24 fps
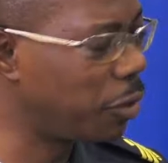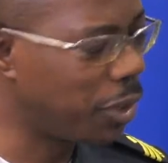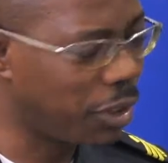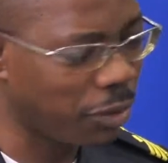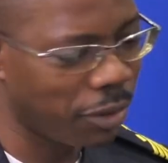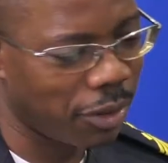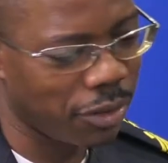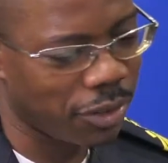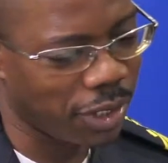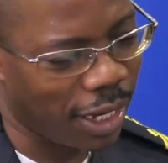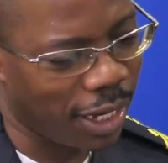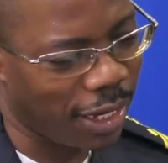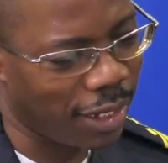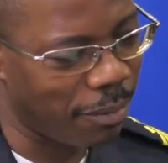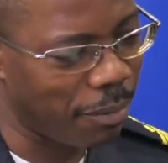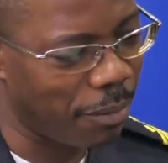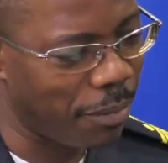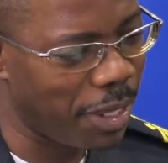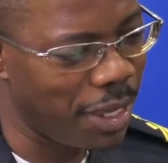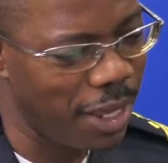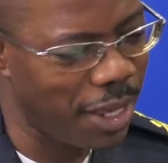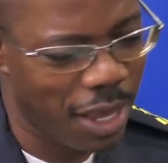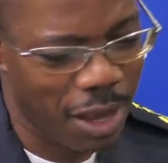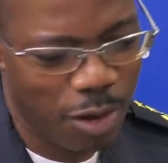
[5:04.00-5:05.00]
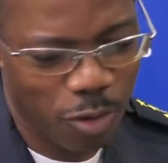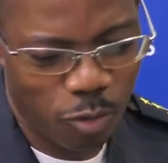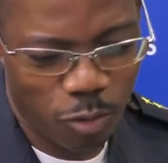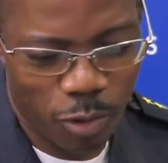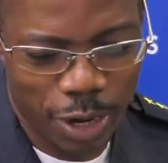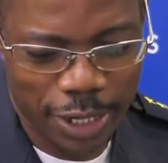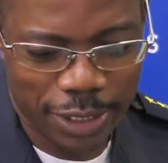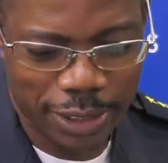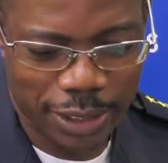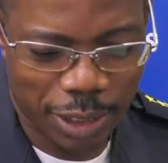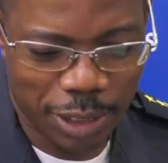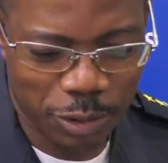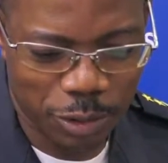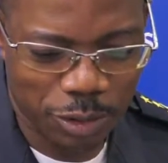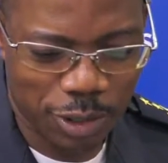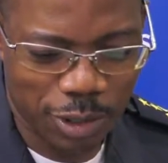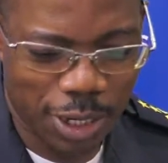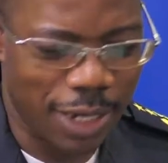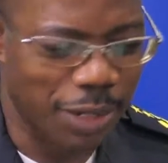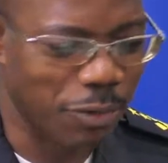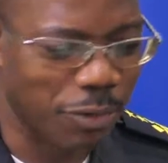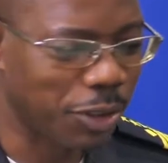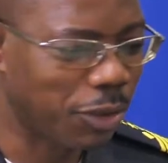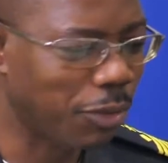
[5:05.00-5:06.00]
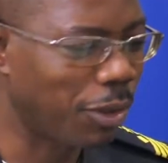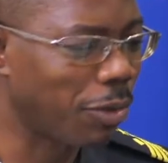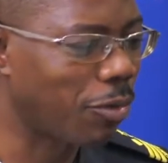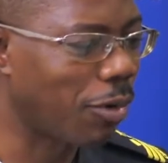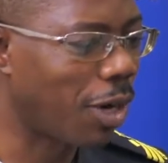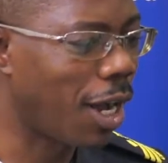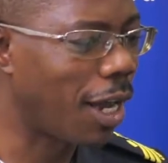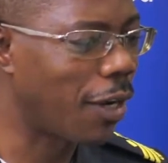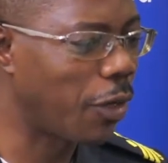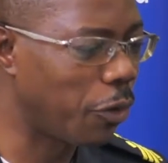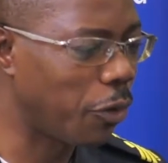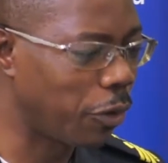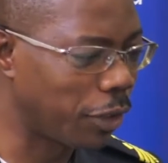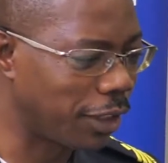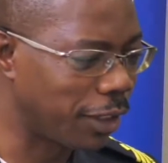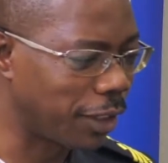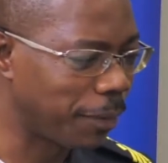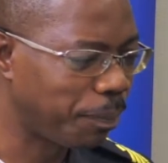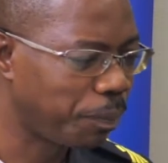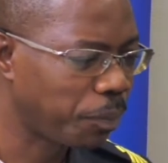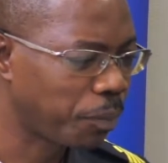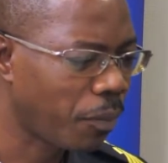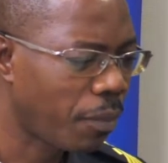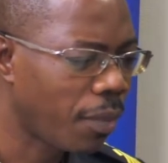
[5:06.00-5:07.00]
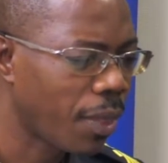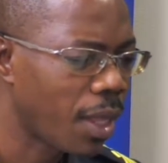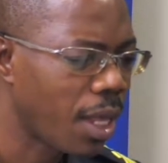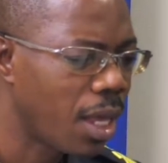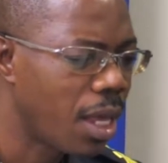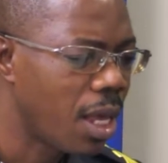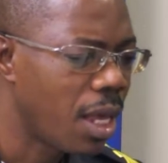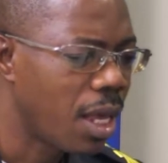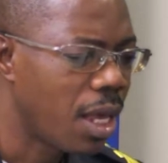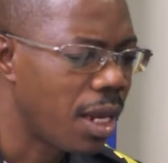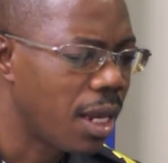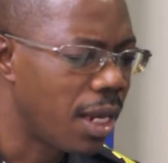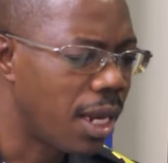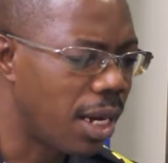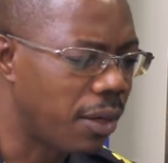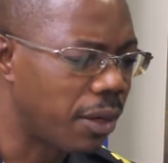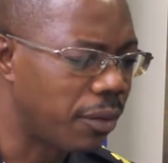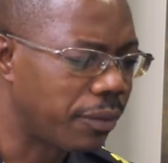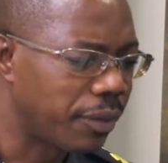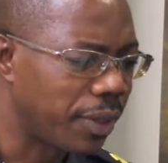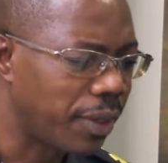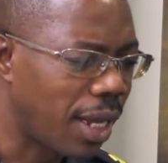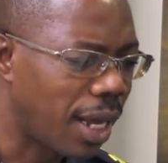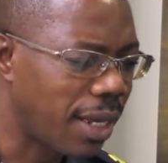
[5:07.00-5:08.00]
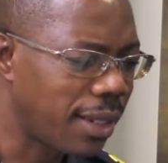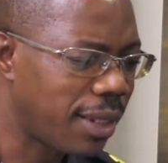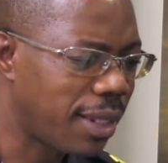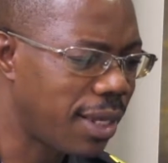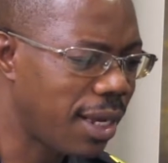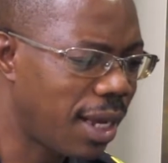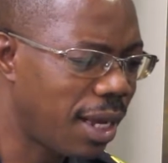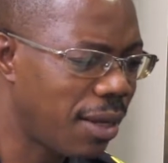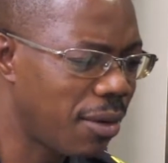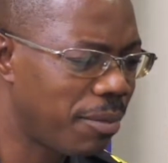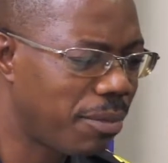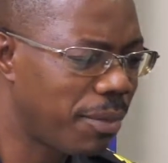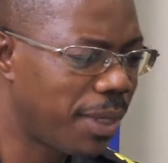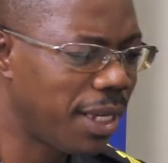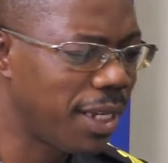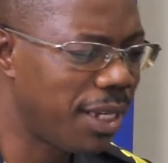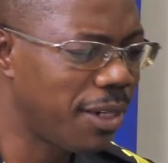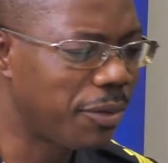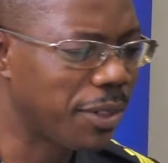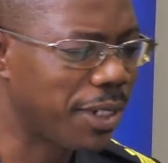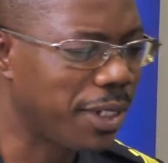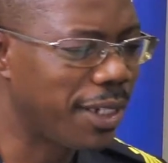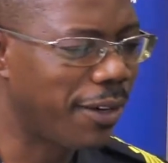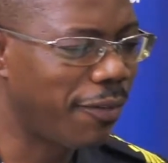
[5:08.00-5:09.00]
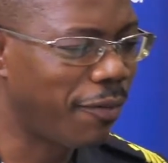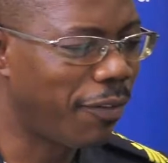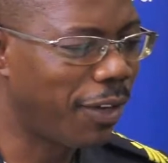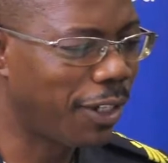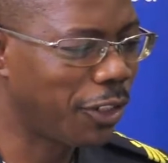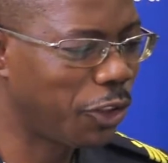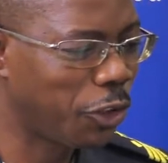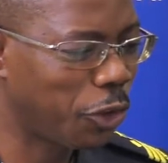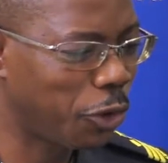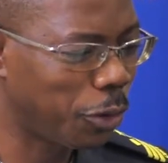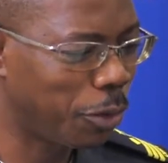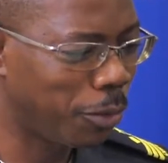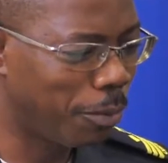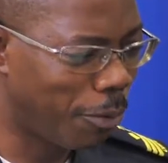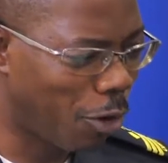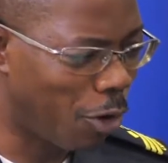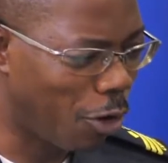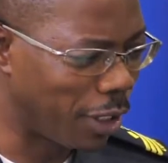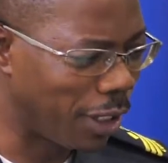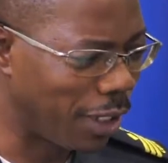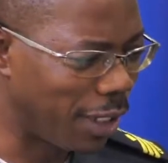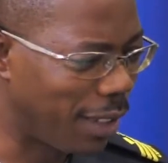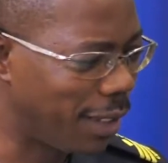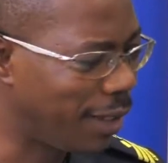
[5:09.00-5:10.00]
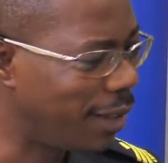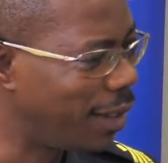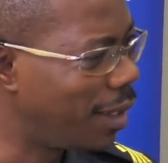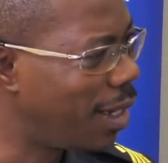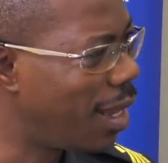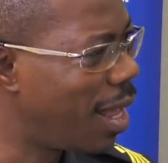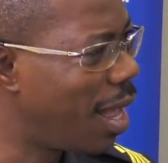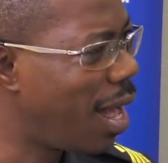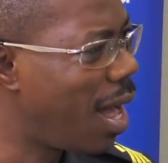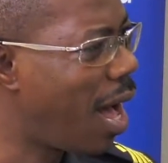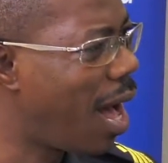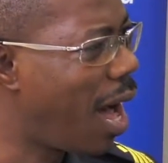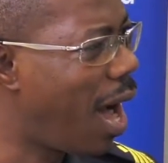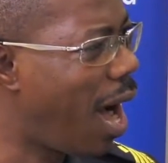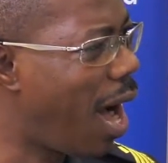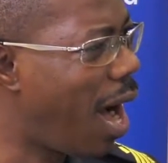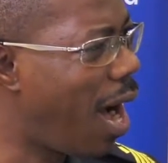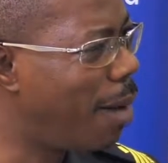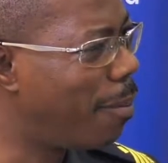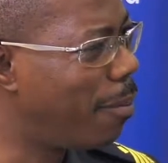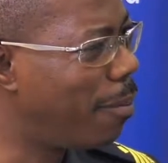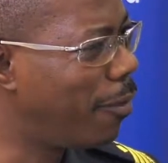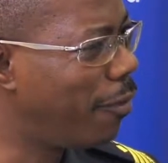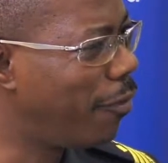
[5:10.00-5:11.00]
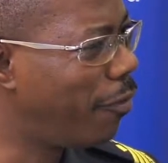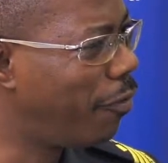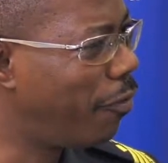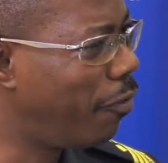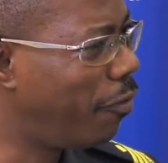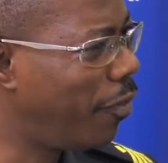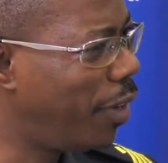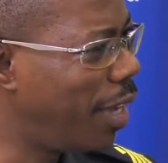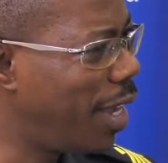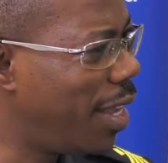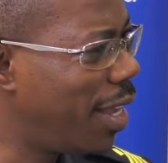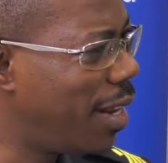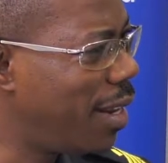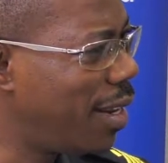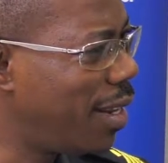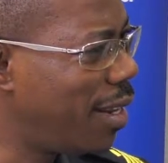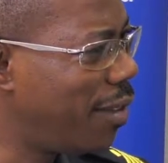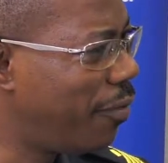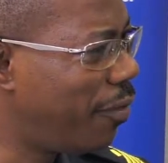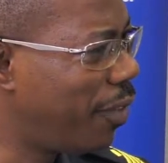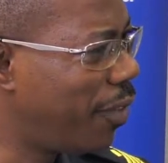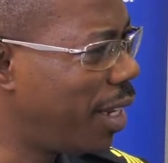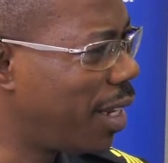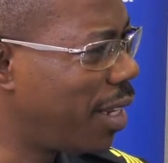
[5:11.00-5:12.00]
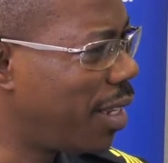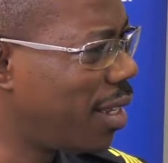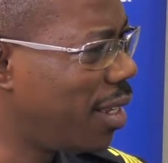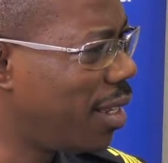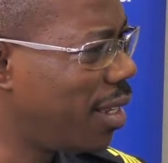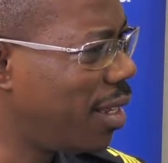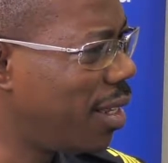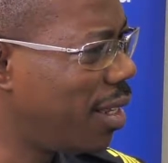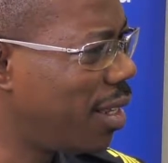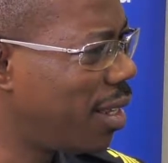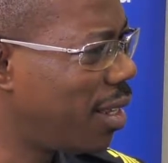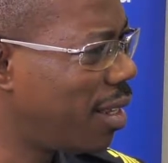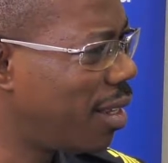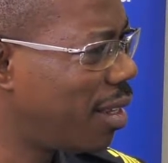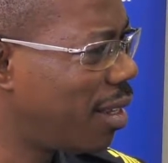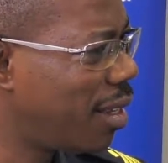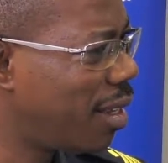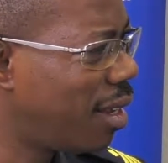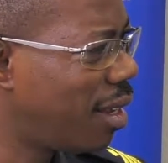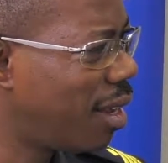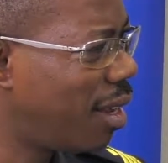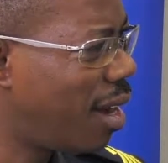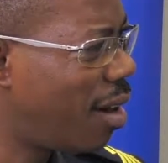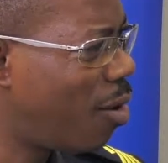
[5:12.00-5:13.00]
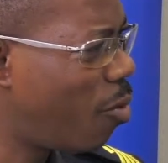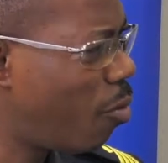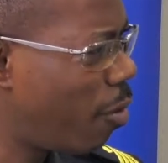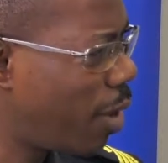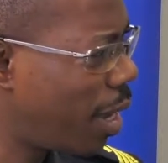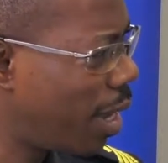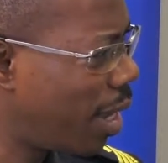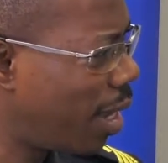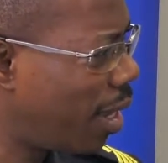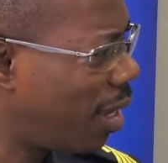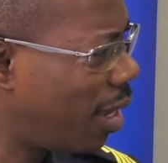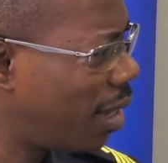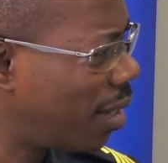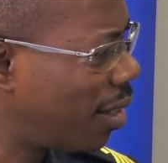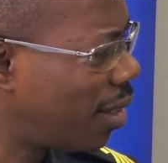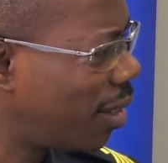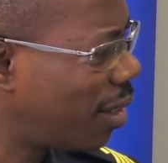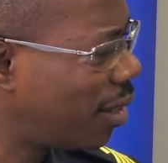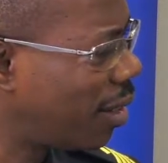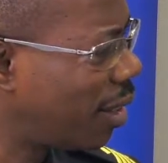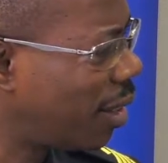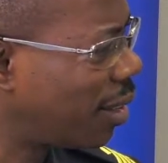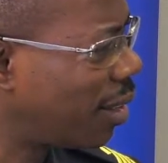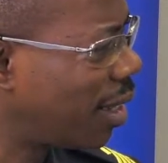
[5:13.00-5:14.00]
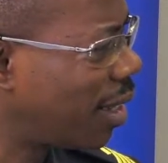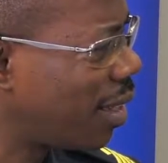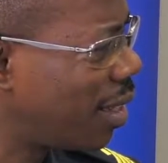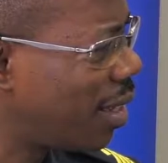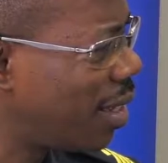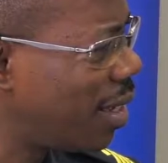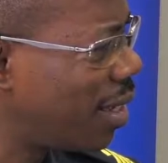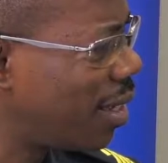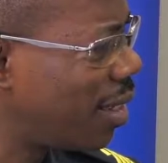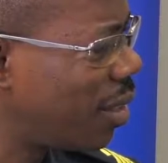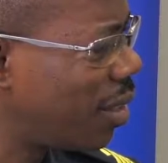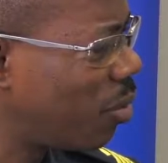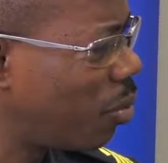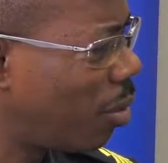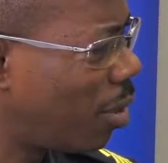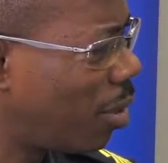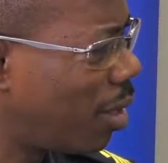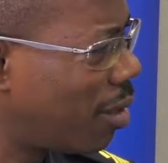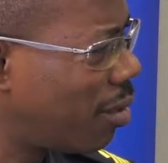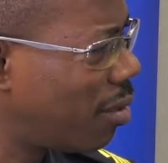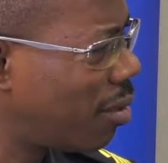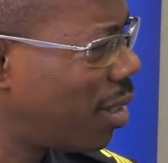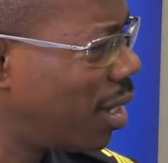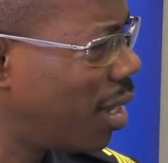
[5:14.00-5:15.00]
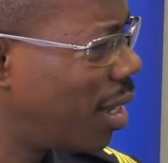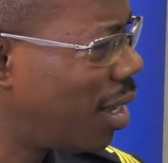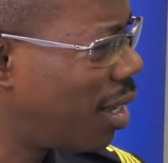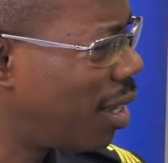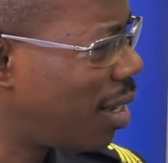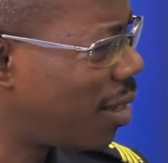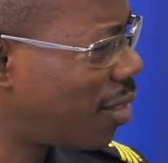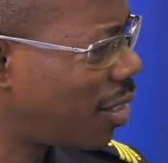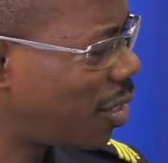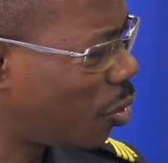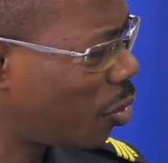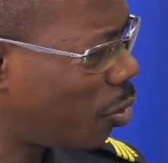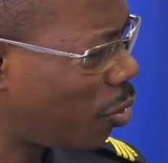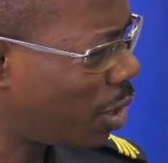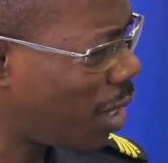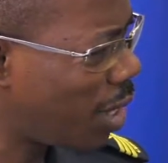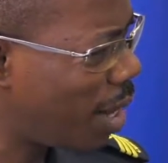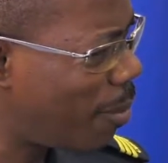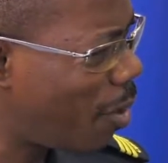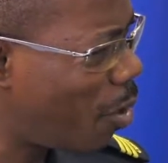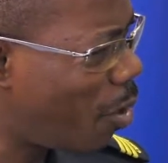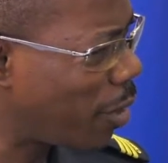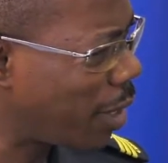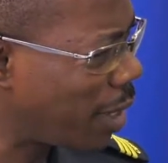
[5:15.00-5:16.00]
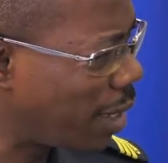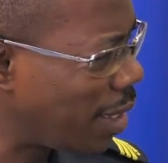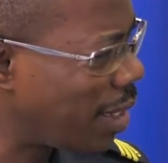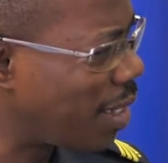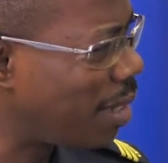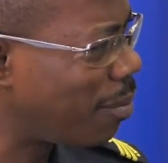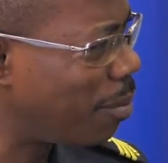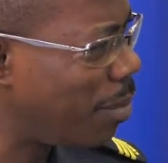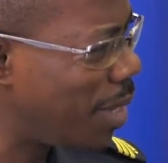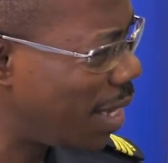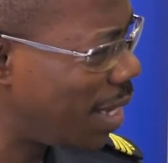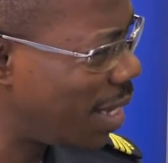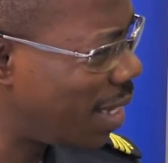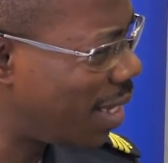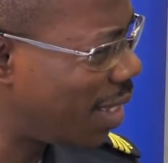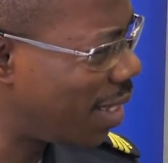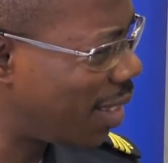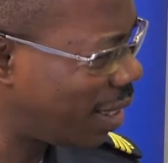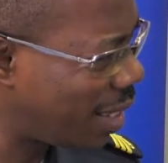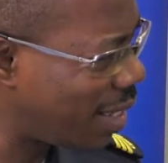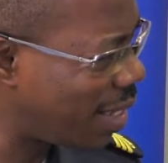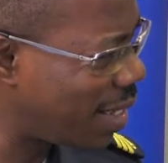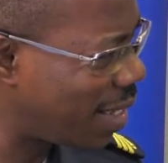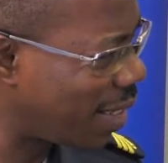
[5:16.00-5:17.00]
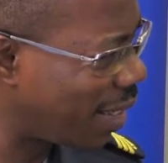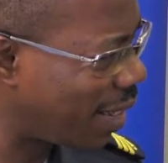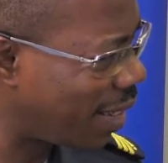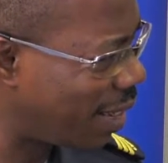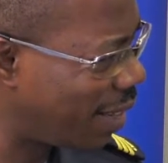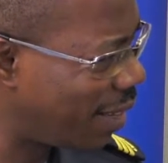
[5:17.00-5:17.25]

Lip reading: ones can be worked out and which one cannot. Now, I think I'll begin with the virtual bond. I'm very, very aware that I think this one, somehow it is being tested.